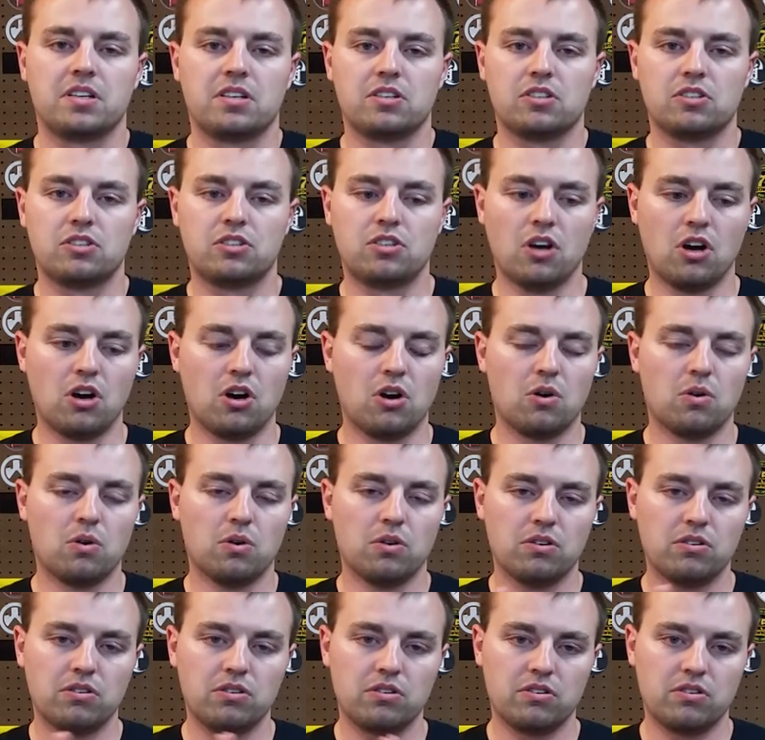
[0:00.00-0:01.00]

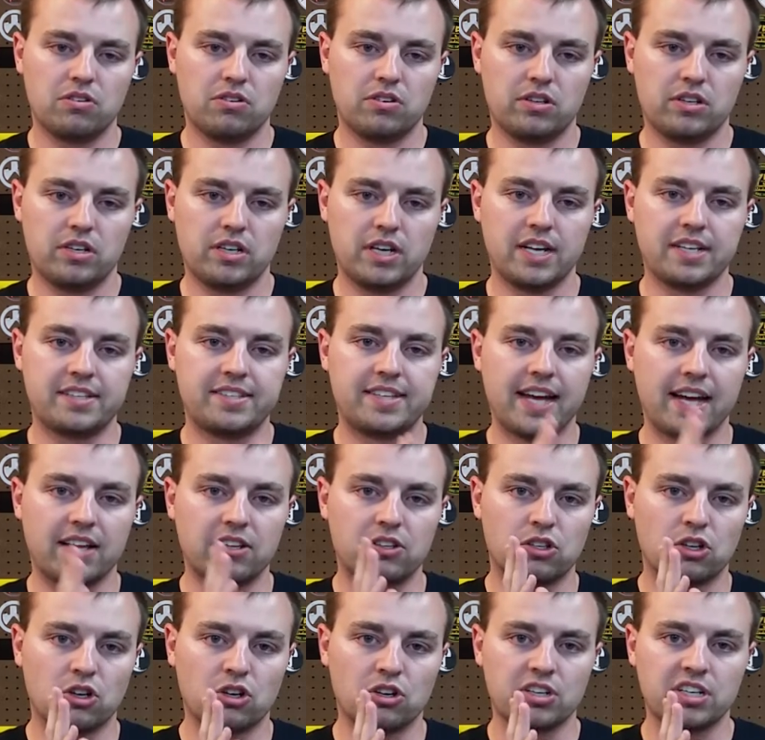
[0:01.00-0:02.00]
So it's
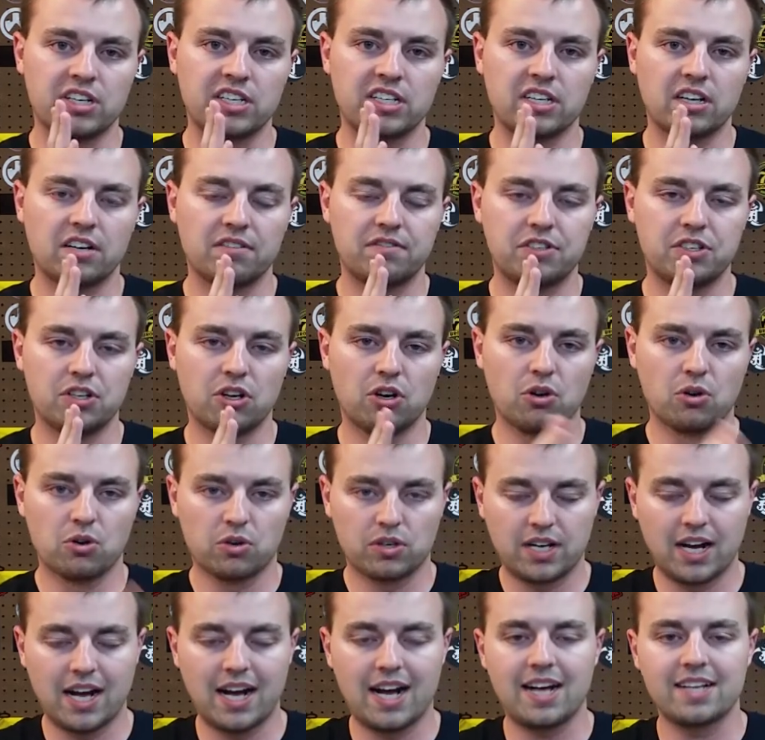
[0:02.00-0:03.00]
that learning of,
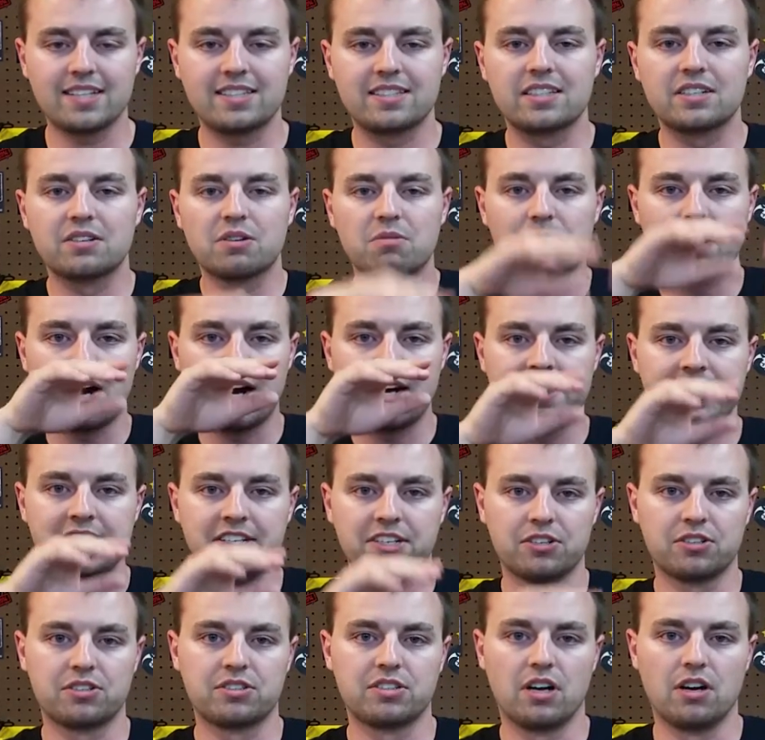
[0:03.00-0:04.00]
constantly reminding
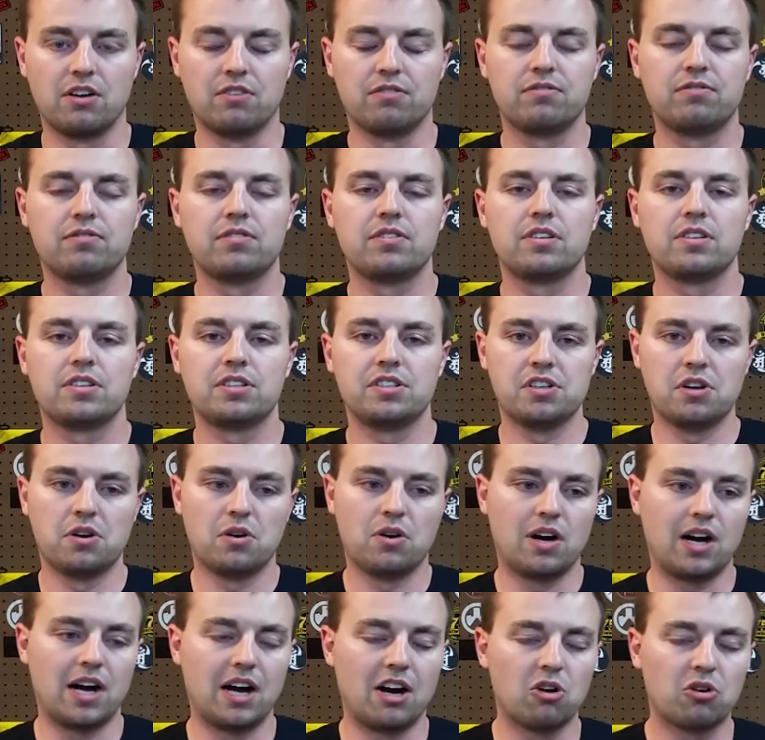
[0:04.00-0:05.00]
yourself,
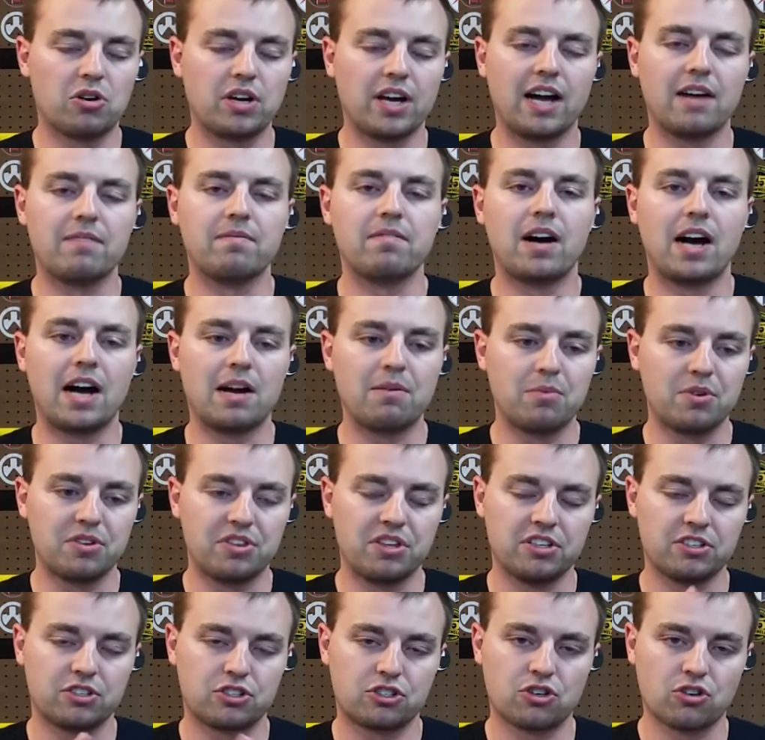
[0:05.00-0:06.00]
okay, I'm
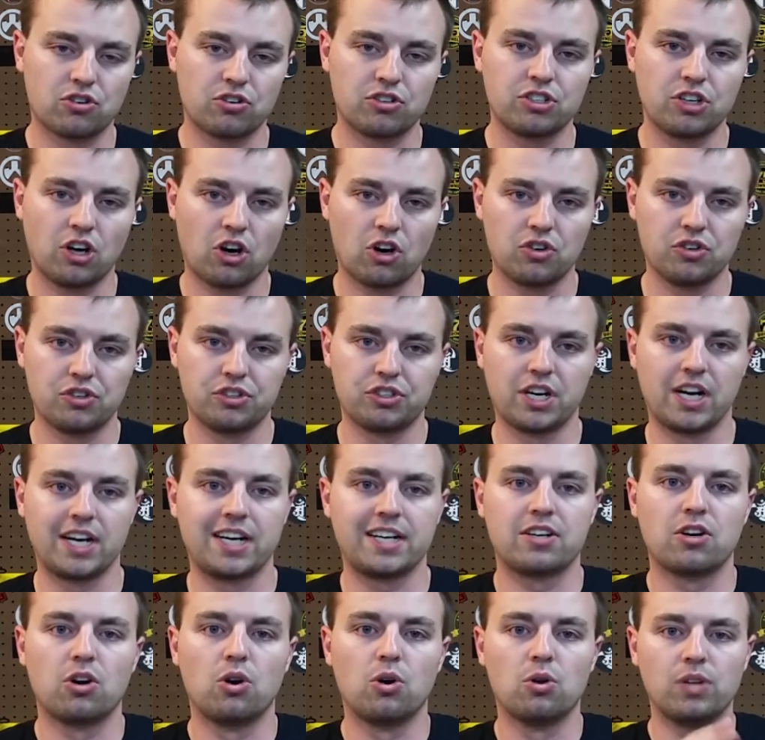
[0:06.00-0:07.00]
within certain yardage. I
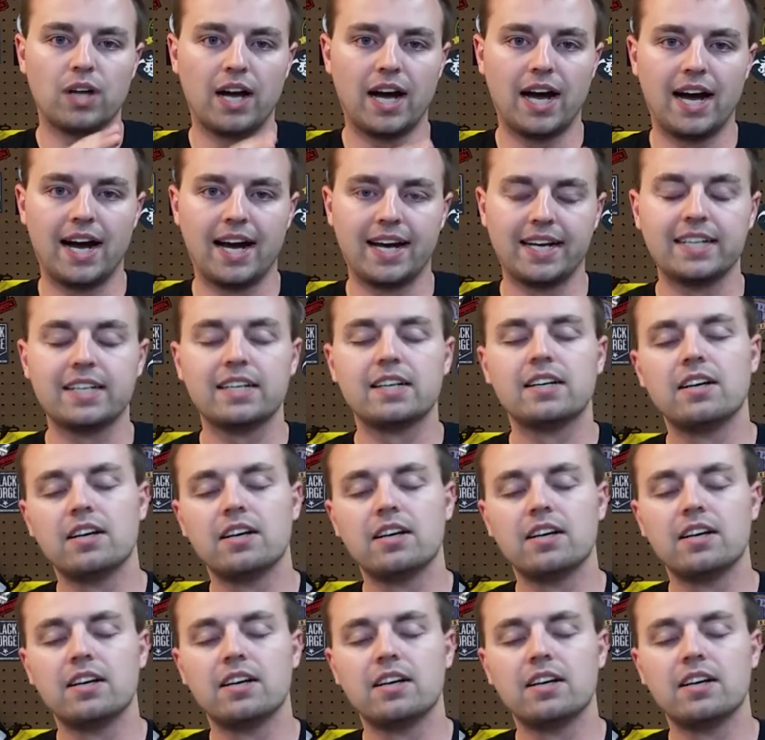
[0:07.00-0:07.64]
need to hold high.